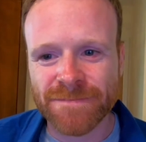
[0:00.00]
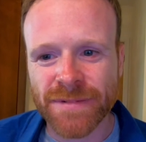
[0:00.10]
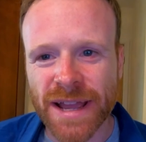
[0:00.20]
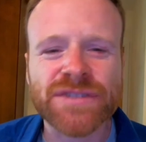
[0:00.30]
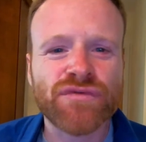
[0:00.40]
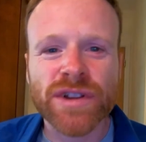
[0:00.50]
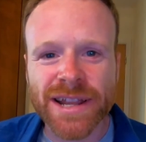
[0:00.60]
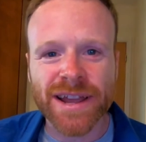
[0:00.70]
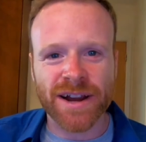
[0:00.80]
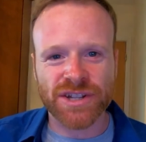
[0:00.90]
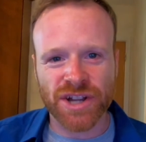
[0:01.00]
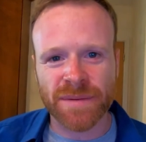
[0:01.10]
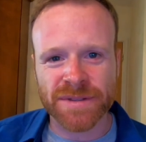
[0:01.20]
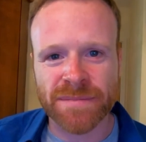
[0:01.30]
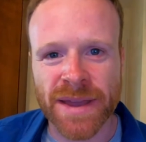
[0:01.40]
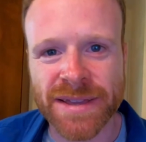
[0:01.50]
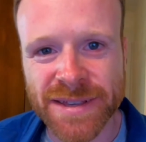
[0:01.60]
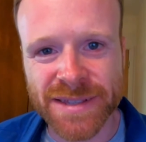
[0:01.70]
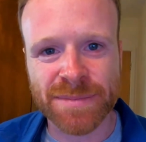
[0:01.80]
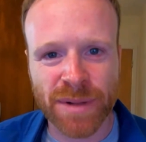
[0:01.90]
it's really our job to make
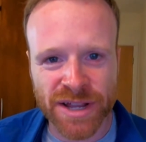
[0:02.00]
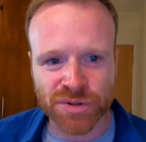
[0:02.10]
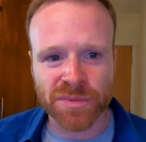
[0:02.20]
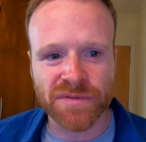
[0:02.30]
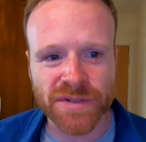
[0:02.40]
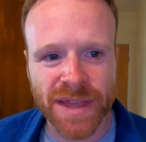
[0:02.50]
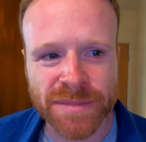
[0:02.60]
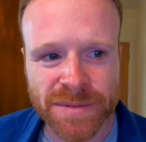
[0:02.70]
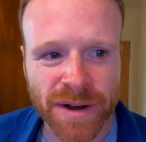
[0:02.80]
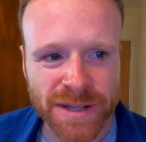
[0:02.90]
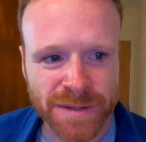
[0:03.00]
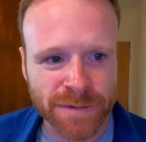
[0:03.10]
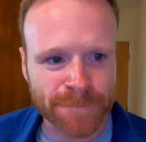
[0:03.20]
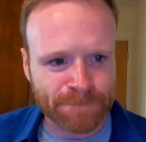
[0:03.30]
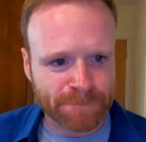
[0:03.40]
this as pleasurable for them as possible.